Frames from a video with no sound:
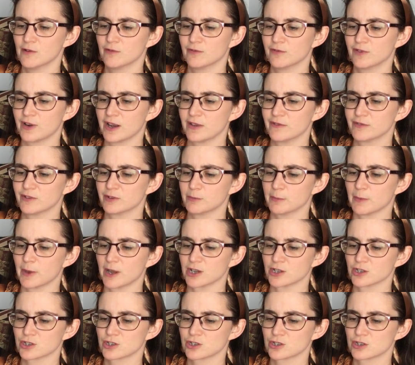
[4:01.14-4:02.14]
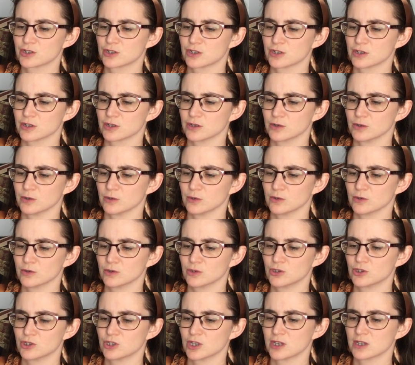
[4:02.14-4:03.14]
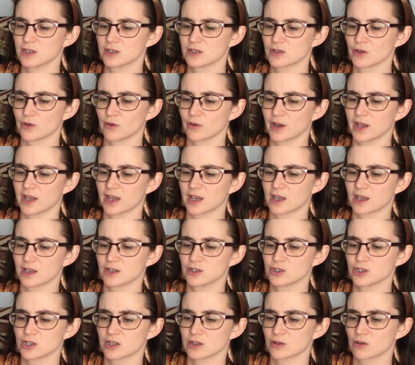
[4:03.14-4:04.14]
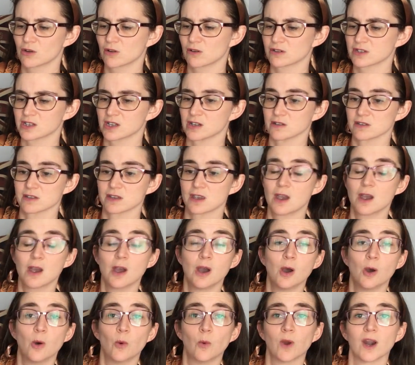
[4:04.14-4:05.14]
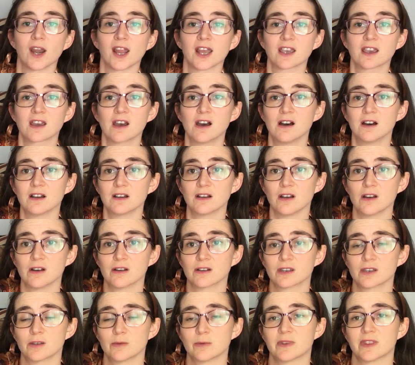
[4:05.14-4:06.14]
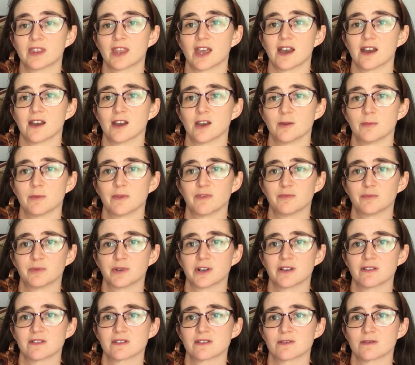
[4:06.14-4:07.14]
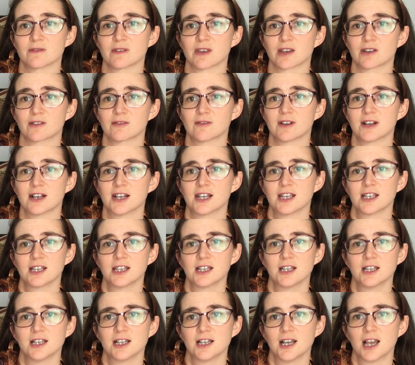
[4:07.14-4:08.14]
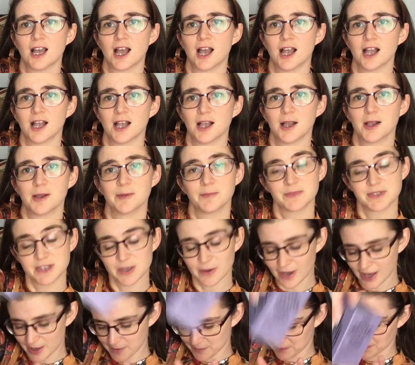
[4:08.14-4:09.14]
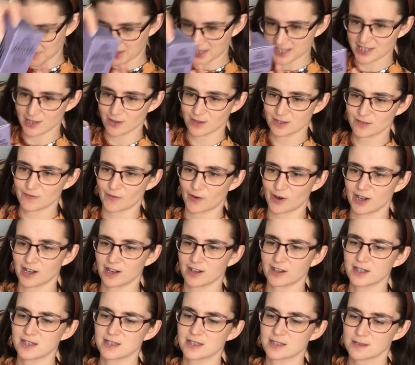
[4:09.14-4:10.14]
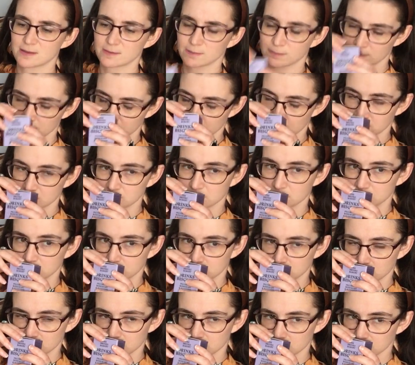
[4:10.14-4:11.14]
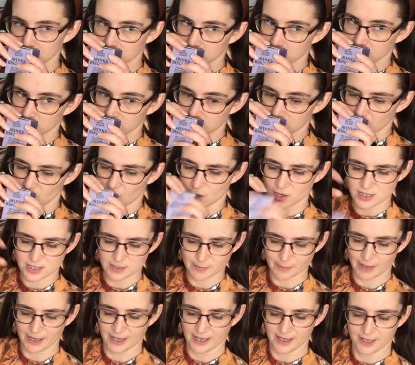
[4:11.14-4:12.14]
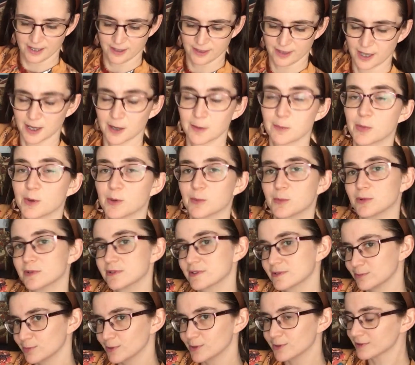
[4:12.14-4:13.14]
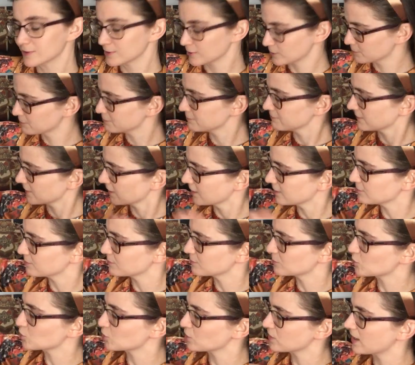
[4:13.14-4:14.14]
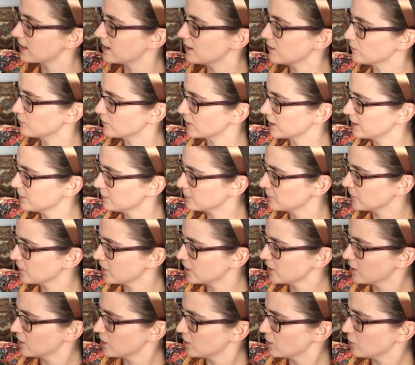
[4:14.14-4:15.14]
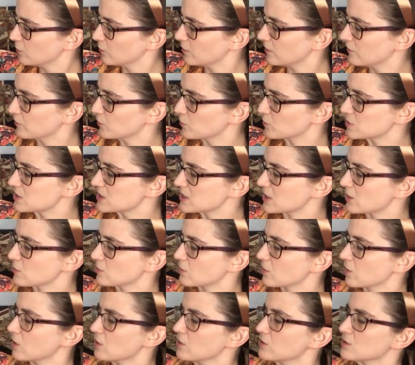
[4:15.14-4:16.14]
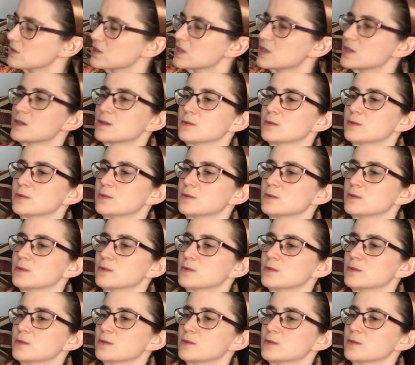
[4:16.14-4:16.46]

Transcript: flavoured match to gin and tonic and gin cocktails. Well, I can't argue with that. I hope I've pronounced all that correctly. So yeah, that sounds very nice. Can't smell anything, but I'm sure they're lovely. We've also got